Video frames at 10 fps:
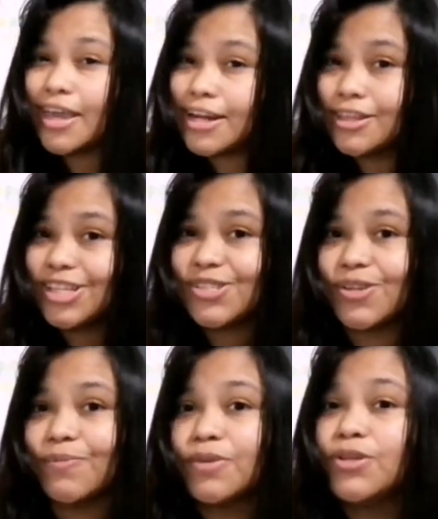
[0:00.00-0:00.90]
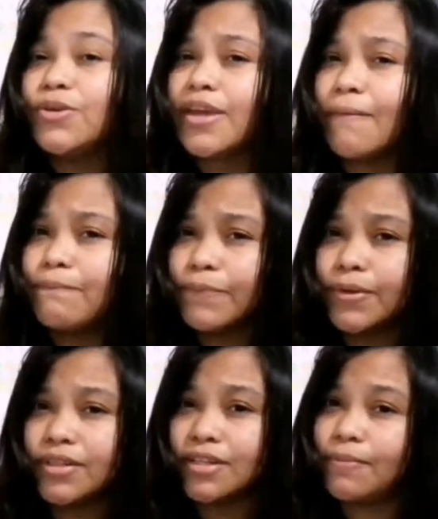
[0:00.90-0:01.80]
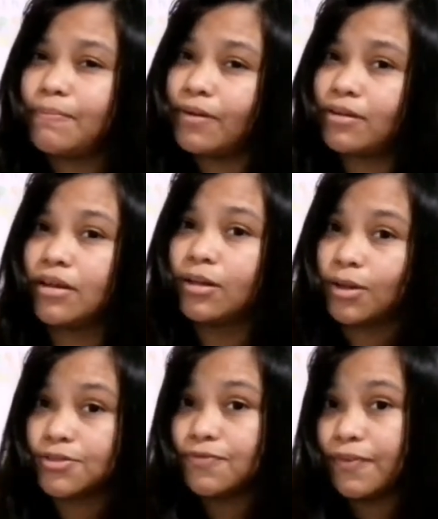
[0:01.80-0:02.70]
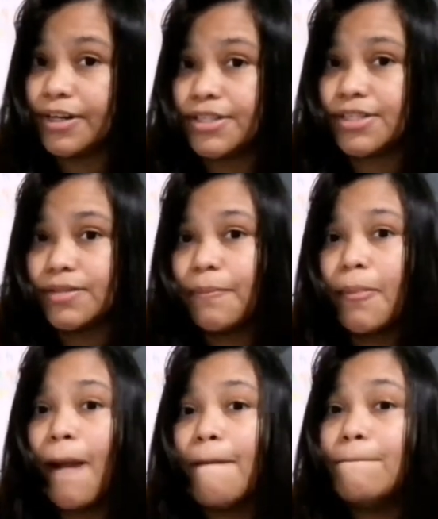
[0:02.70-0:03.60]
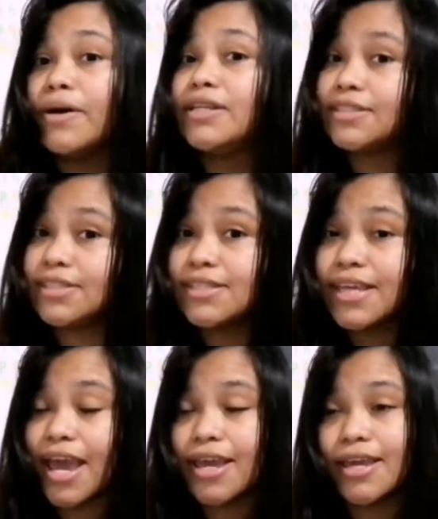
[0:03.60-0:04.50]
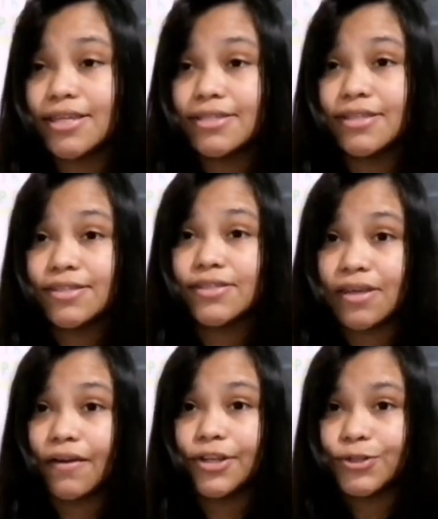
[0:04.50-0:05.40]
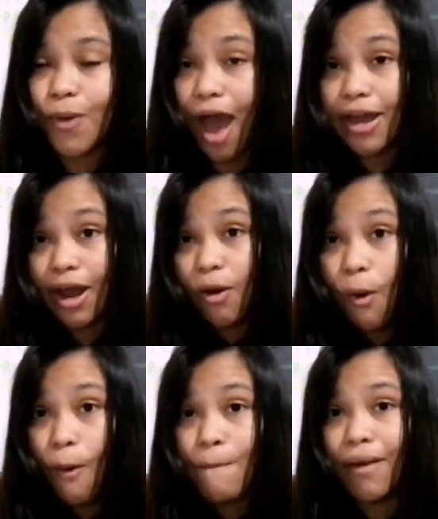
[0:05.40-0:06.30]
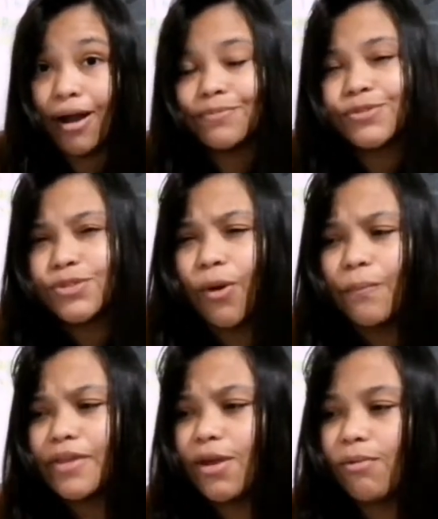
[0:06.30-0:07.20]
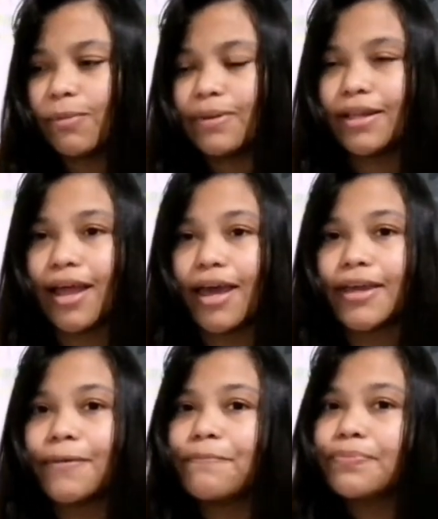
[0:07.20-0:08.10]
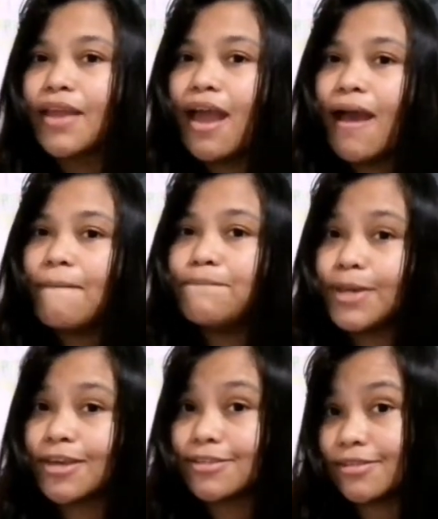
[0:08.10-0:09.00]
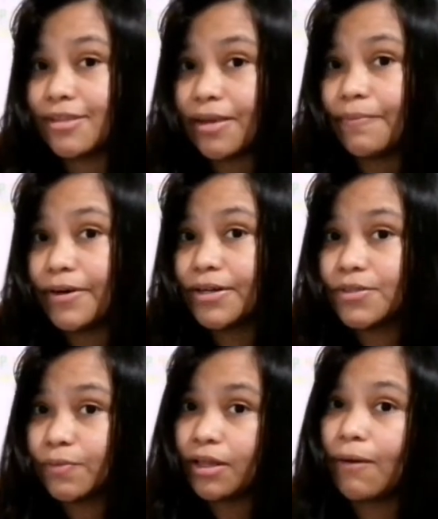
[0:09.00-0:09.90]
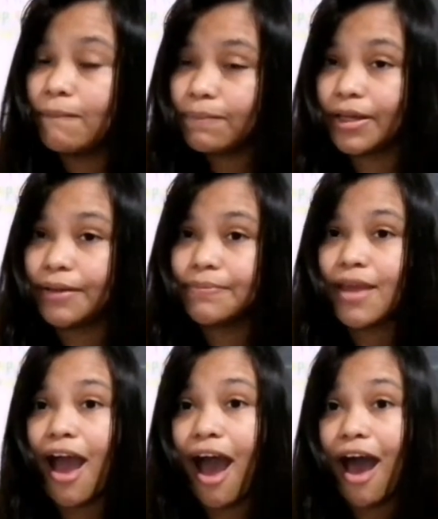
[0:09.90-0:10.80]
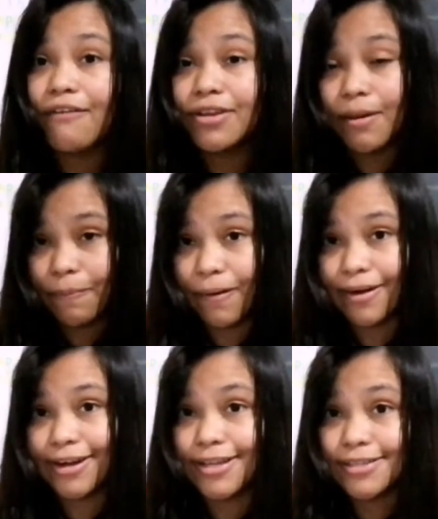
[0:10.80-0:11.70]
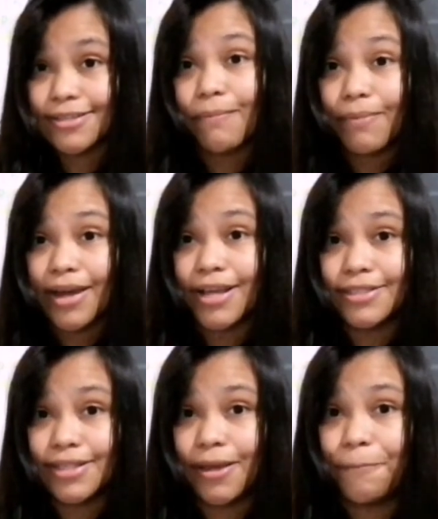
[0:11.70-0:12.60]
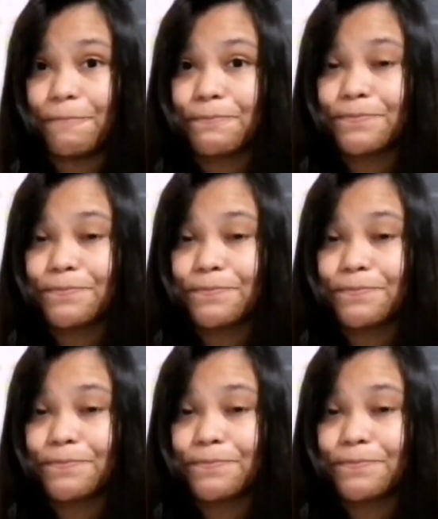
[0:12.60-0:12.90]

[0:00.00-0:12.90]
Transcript: In addition, you can put the dependent clause first, but in this case it's necessary to add a comma, so it will be like because the neighbors will complain, having a party is a bad idea.